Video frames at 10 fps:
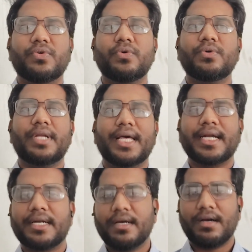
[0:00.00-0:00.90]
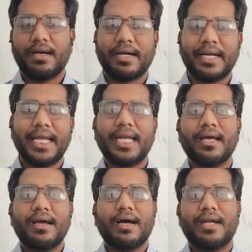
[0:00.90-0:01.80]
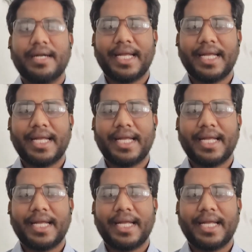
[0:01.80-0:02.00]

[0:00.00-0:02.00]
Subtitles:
through direct credit and